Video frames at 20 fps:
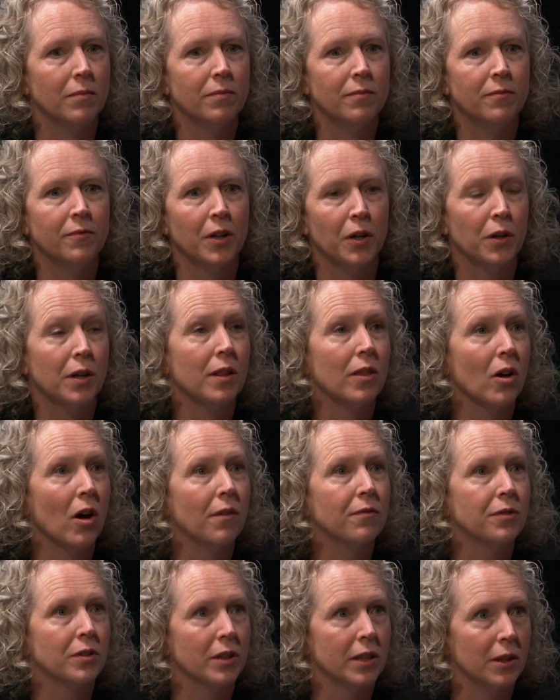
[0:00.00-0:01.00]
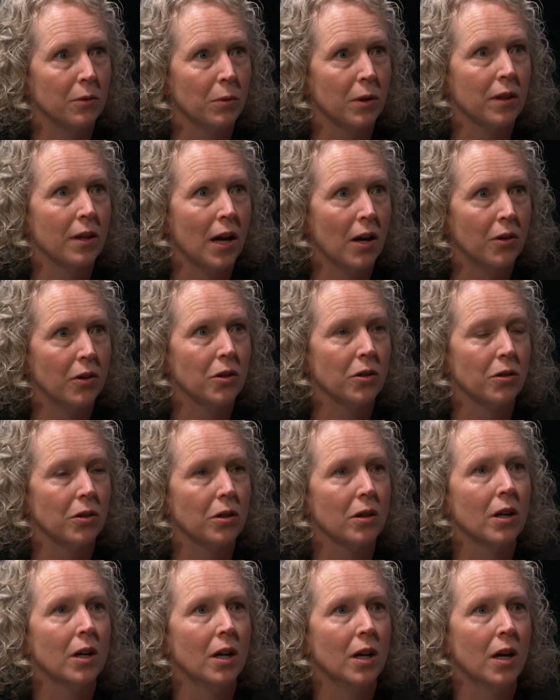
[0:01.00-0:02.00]
very thoughtfully with how
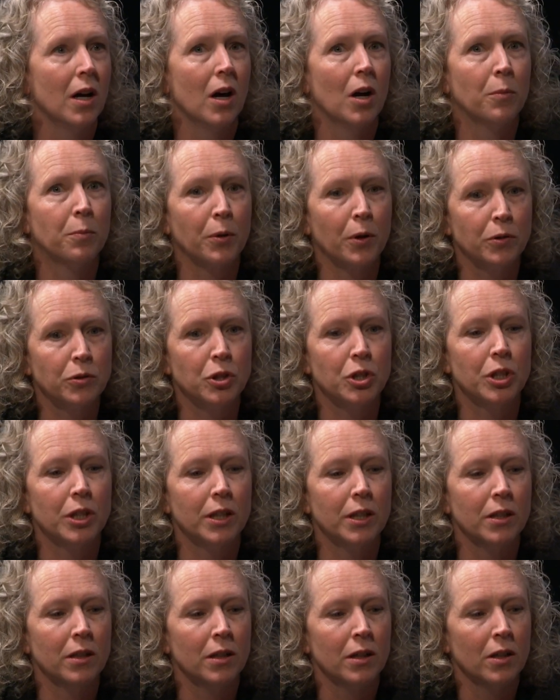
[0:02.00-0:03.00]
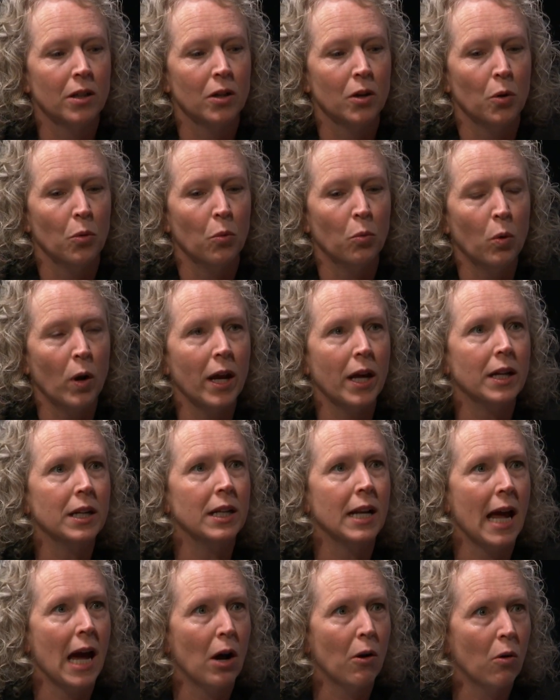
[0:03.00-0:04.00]
you're approaching when
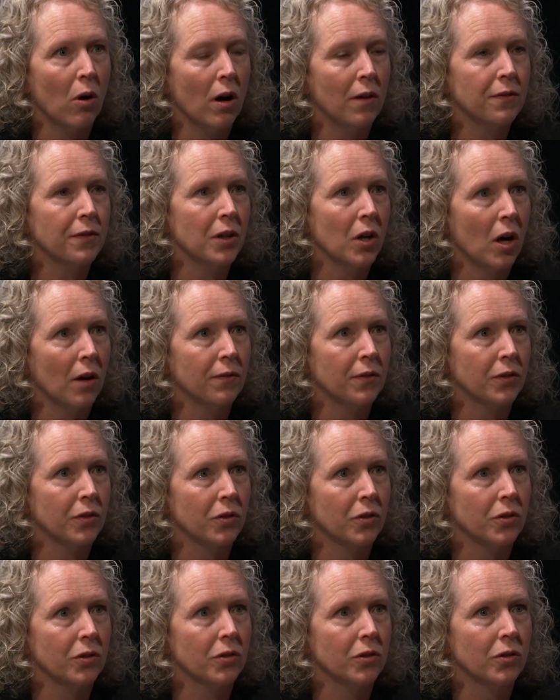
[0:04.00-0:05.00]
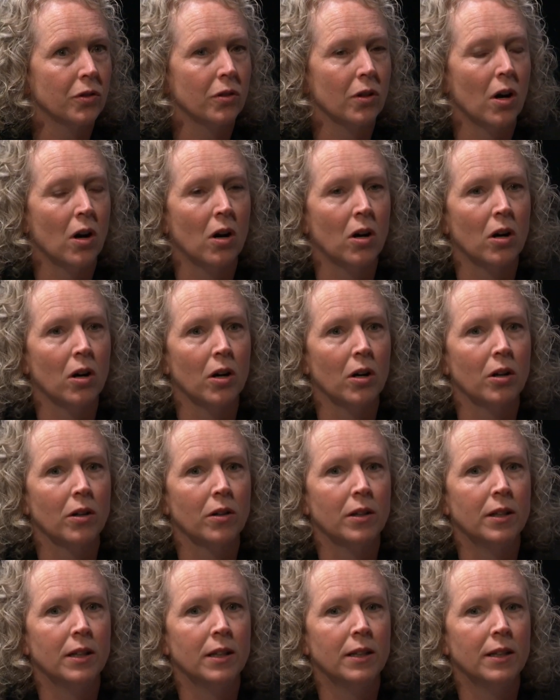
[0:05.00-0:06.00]
and how often officers are
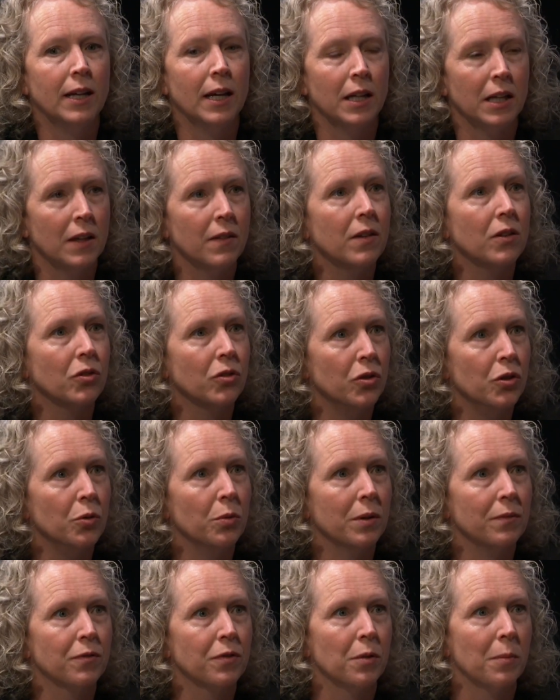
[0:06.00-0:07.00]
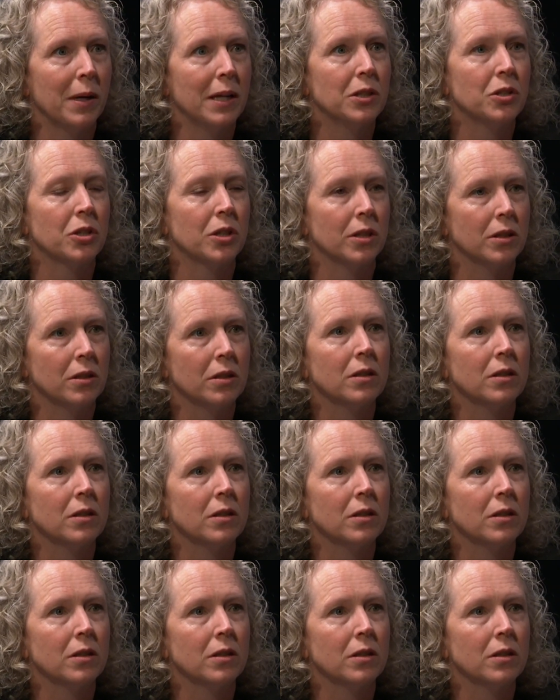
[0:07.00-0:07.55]
getting this new information.